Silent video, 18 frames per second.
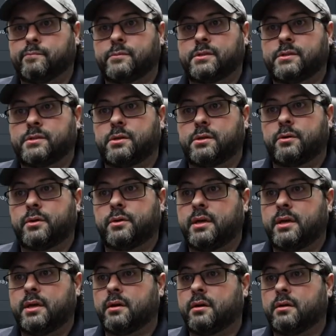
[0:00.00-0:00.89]
So
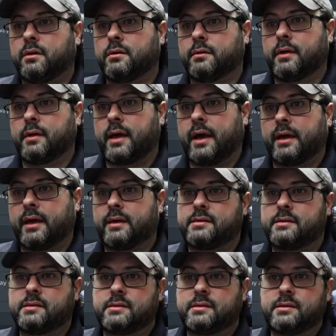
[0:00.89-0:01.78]
here I
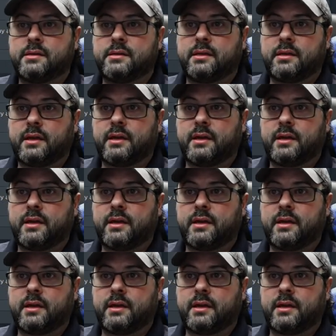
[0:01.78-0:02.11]
could see